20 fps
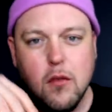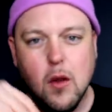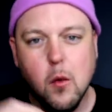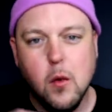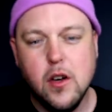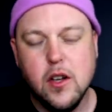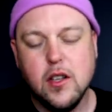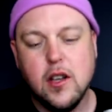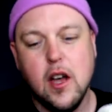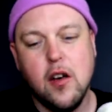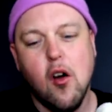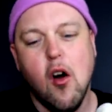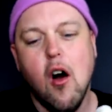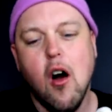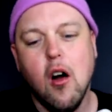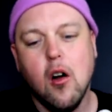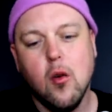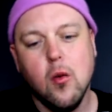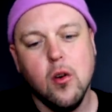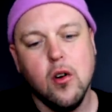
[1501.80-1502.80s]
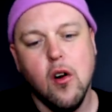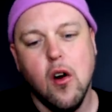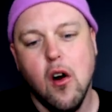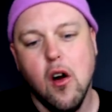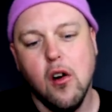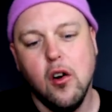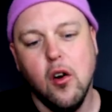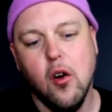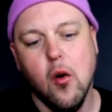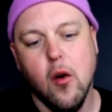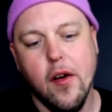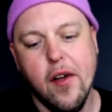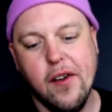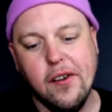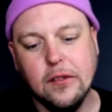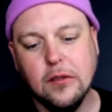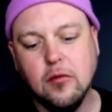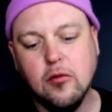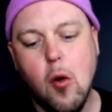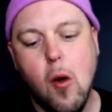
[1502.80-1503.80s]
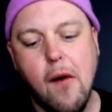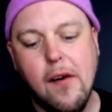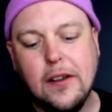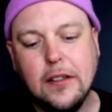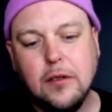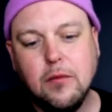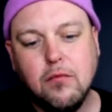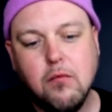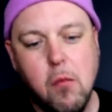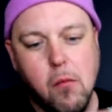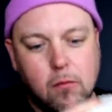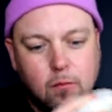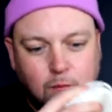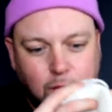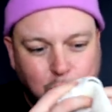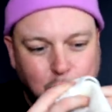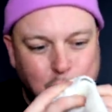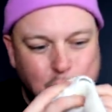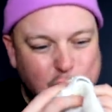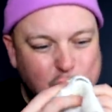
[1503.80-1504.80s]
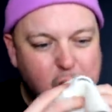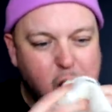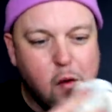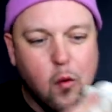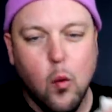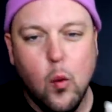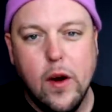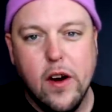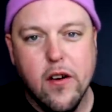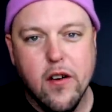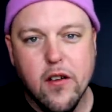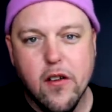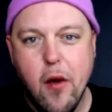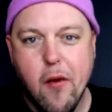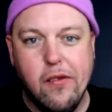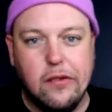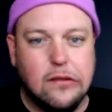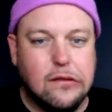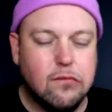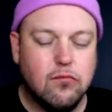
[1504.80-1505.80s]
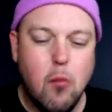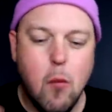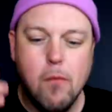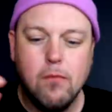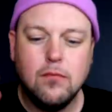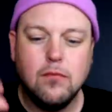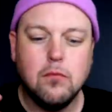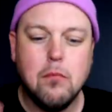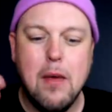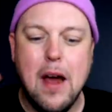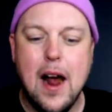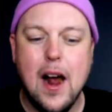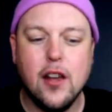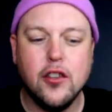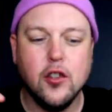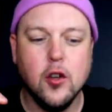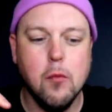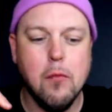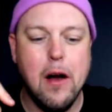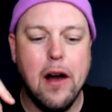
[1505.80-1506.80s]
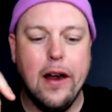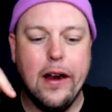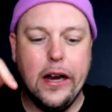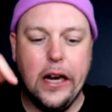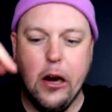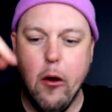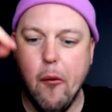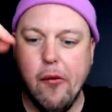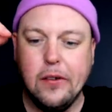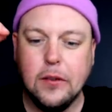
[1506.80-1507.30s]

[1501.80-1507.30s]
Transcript: we just had awkward, ongoing, weird passerby